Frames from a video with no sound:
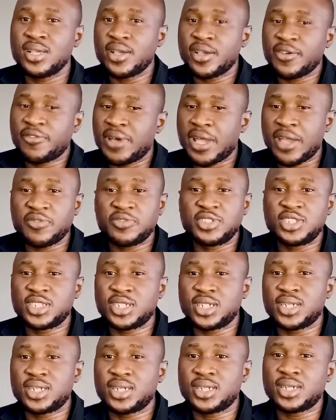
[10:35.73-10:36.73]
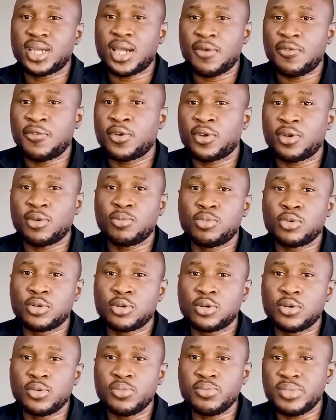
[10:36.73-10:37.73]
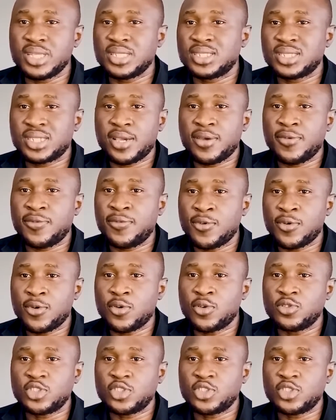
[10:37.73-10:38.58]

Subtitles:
5G, affordable, mid-tier phone.